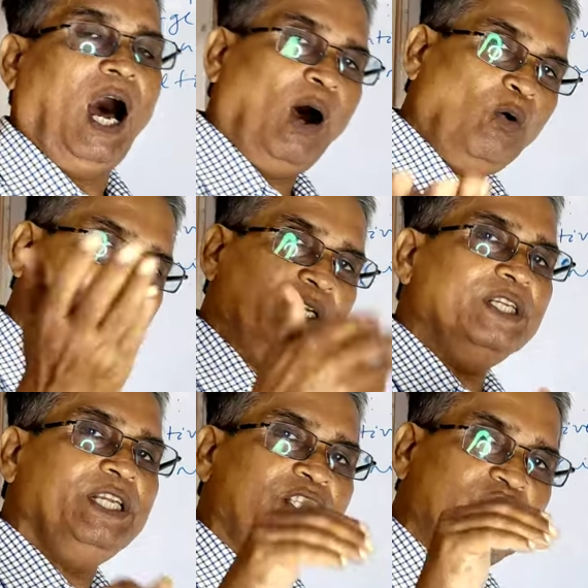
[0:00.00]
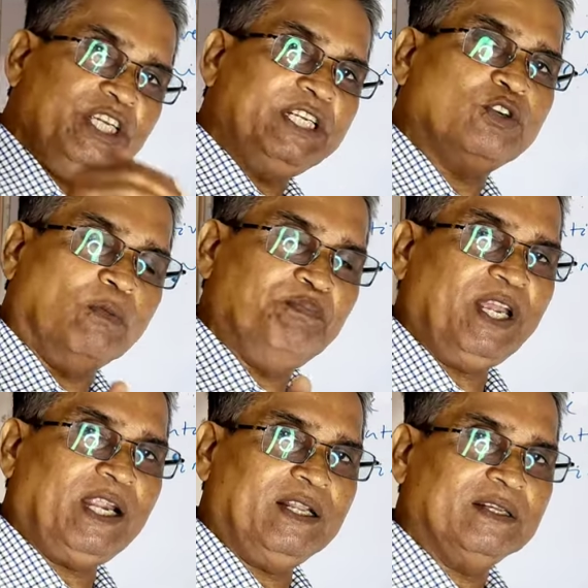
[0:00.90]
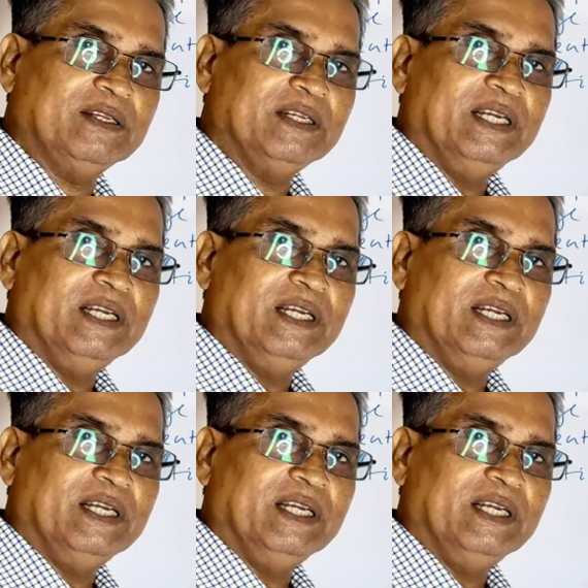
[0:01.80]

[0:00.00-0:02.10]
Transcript: How is it compared?